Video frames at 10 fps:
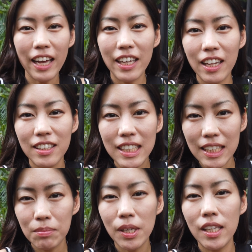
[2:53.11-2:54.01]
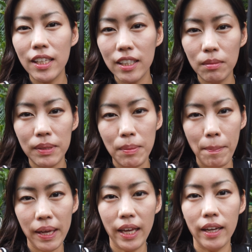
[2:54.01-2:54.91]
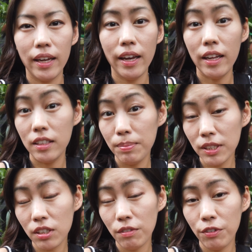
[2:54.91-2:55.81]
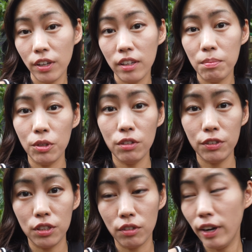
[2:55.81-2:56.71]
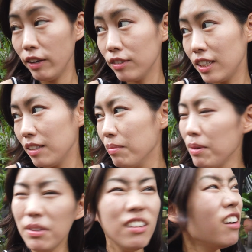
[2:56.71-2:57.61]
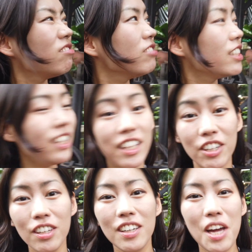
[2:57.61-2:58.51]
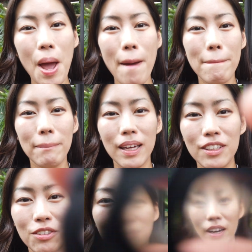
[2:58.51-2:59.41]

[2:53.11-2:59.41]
I can seem a little bit big. And especially if you're in a beautiful surrounding, maybe not really here, but you